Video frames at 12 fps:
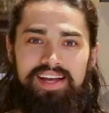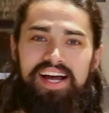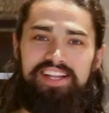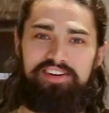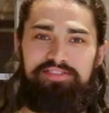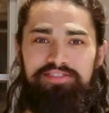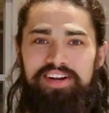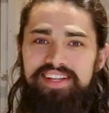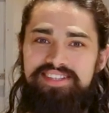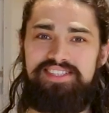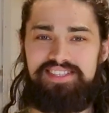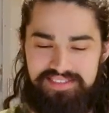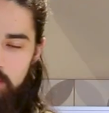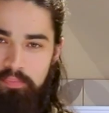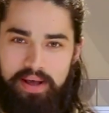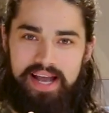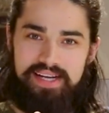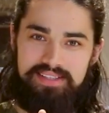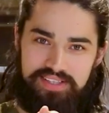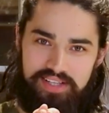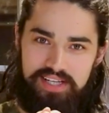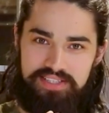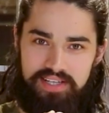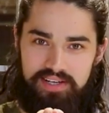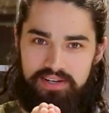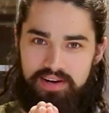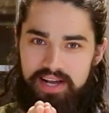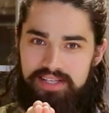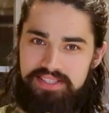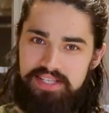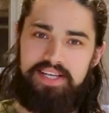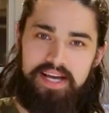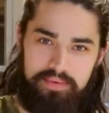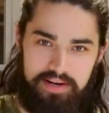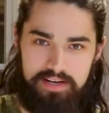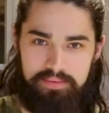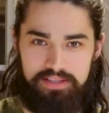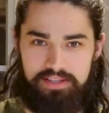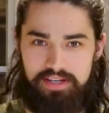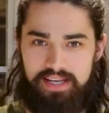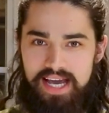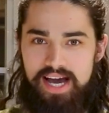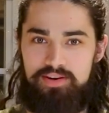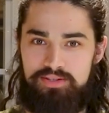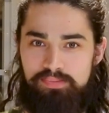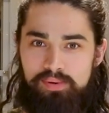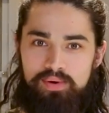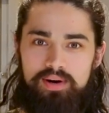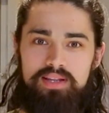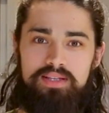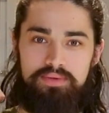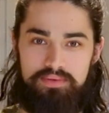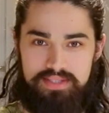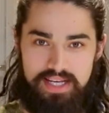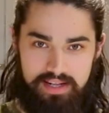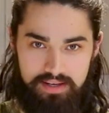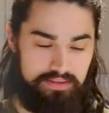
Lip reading: Hello friends, we're back in the latte art grind. Today we're going to be learning how to pour the Rosetta.